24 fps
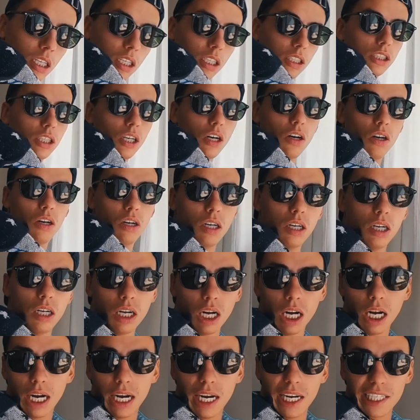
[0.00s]
So
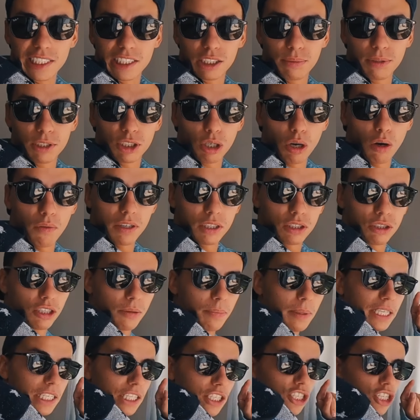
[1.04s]
let's switch over to the
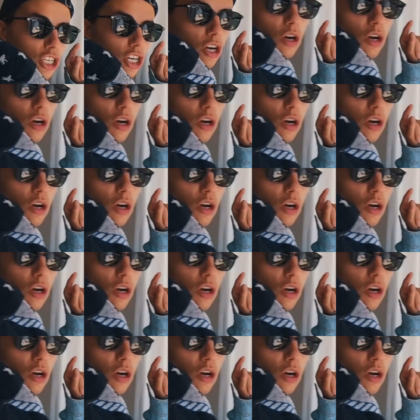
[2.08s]
beach.